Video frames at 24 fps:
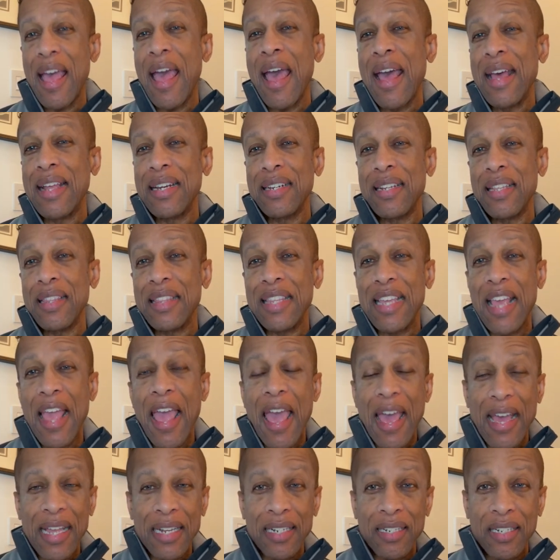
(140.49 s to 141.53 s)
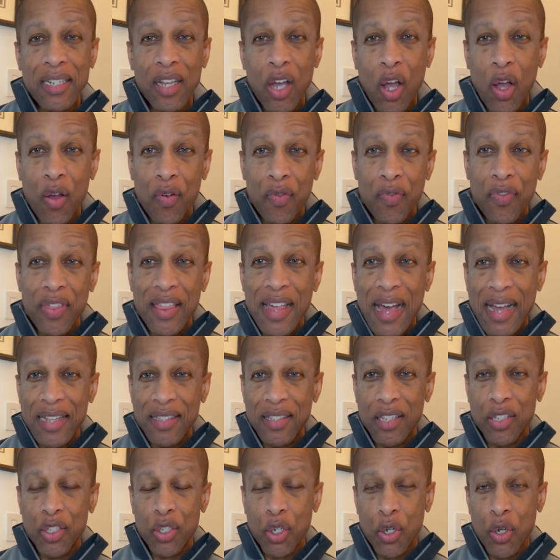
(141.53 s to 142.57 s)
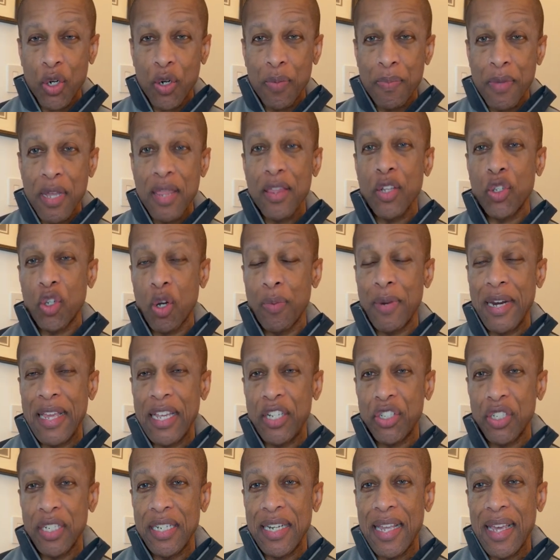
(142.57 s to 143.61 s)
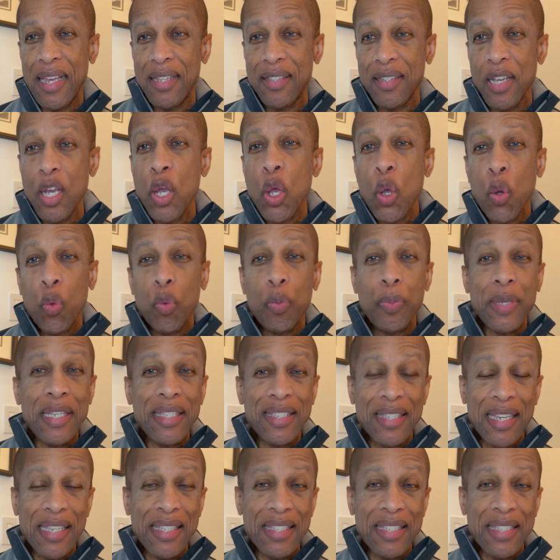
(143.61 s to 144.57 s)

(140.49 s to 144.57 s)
And the end of that term, the termination date, will be